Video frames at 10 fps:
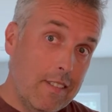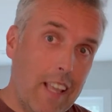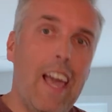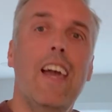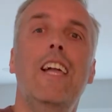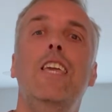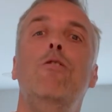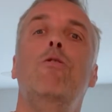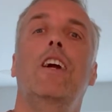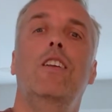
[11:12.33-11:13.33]
and you
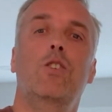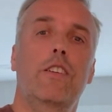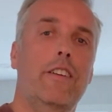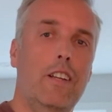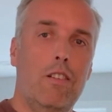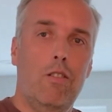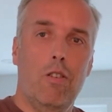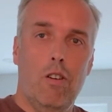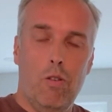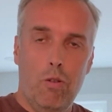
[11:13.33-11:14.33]
can generate
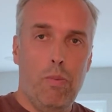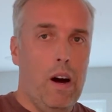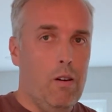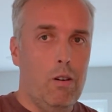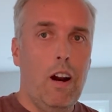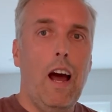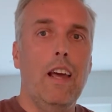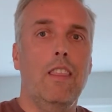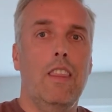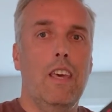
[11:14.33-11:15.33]
your own power, I
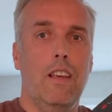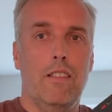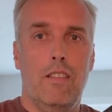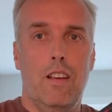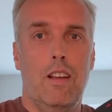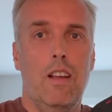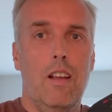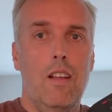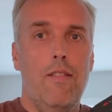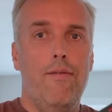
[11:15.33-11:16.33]
think it's a
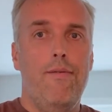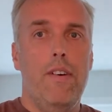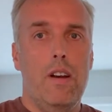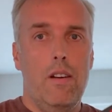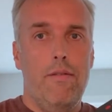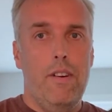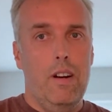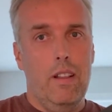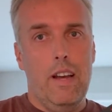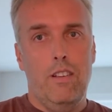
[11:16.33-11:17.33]
very, very
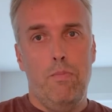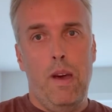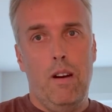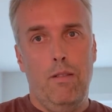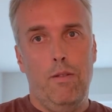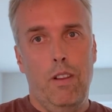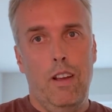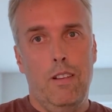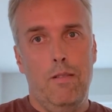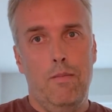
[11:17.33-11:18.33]
nice paddle for that
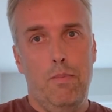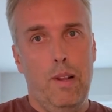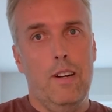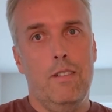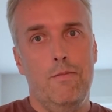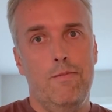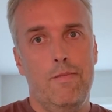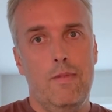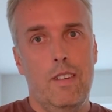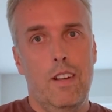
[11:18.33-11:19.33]
player.
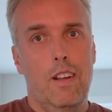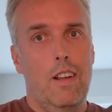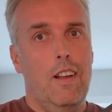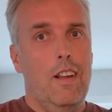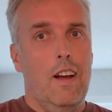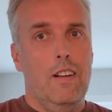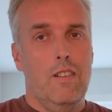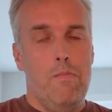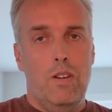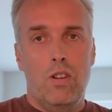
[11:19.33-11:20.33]
As I
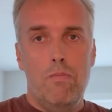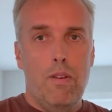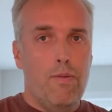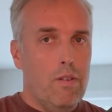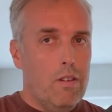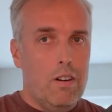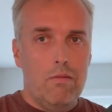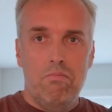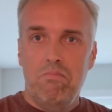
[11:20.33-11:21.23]
mentioned before,